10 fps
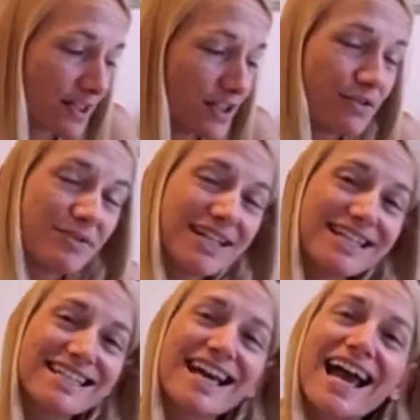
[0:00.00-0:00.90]
you need
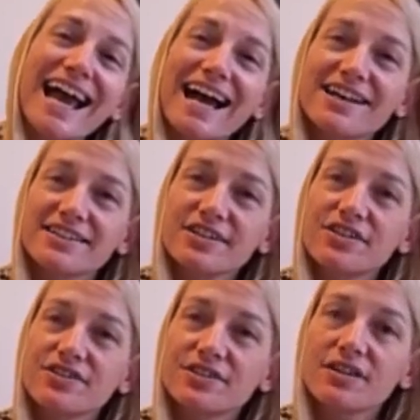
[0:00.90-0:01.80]
to ask
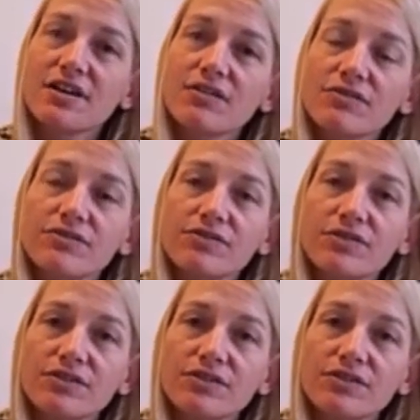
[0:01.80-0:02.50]
yourself,